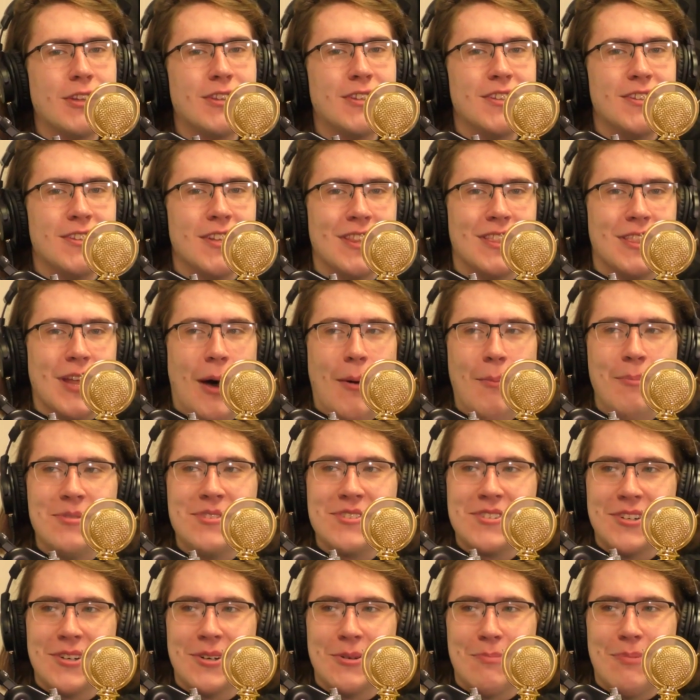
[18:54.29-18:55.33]
the
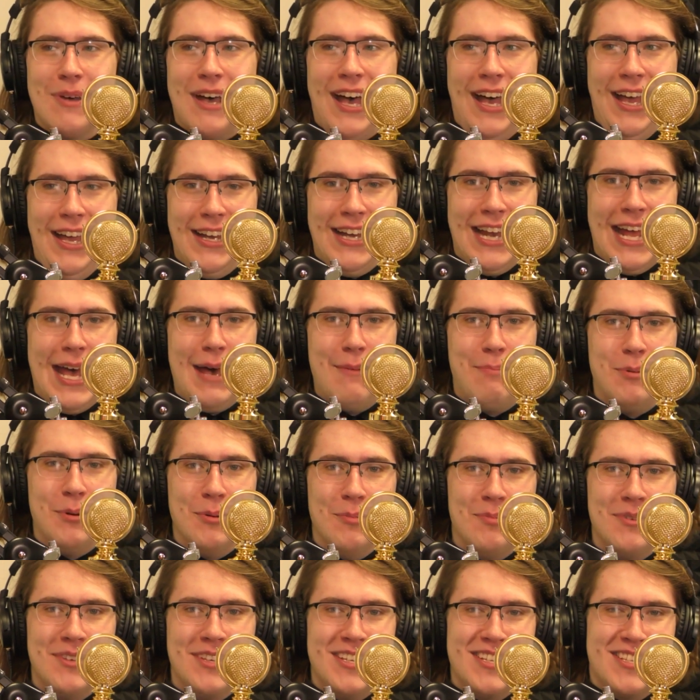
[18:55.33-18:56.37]
dumpster behind
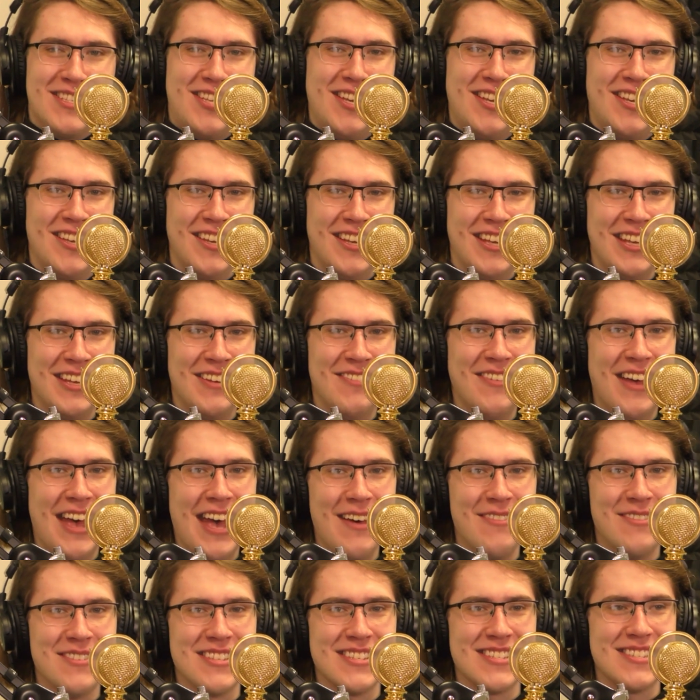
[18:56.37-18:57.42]
Applebee's. Him
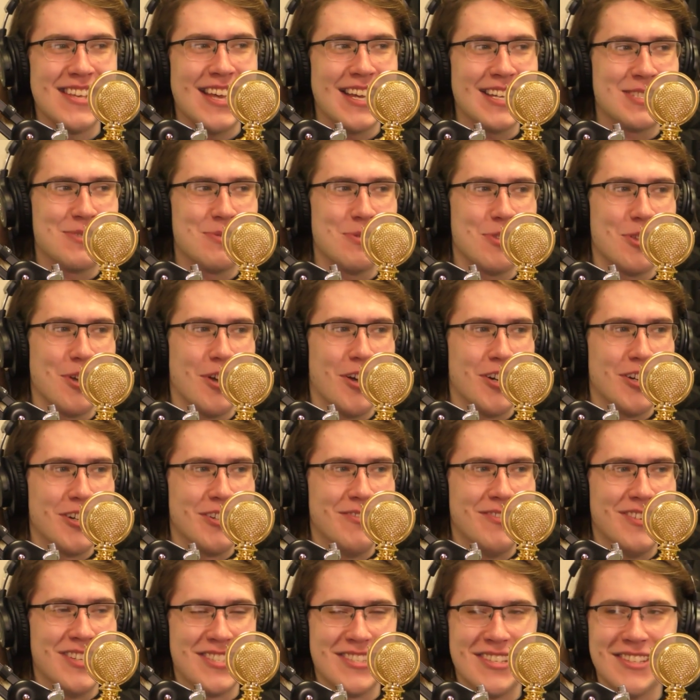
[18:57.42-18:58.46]
having sex with
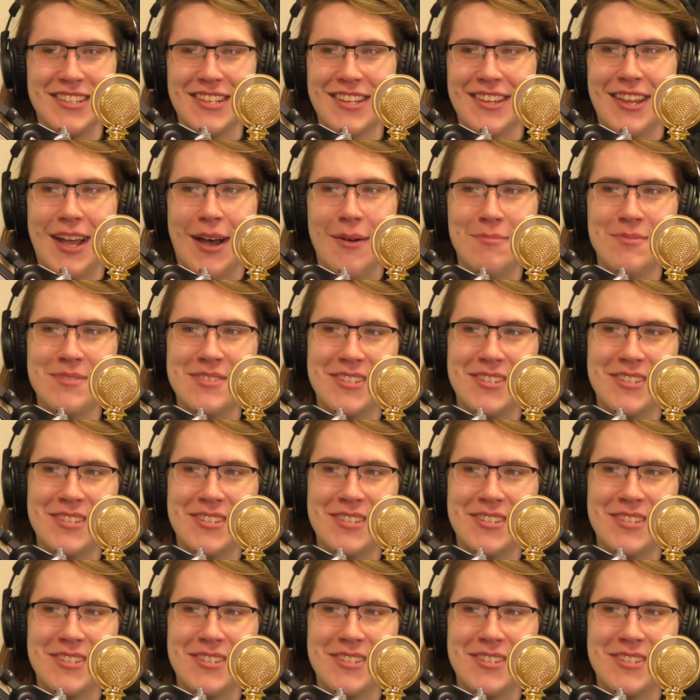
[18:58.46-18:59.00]
Artemis in the dumpster.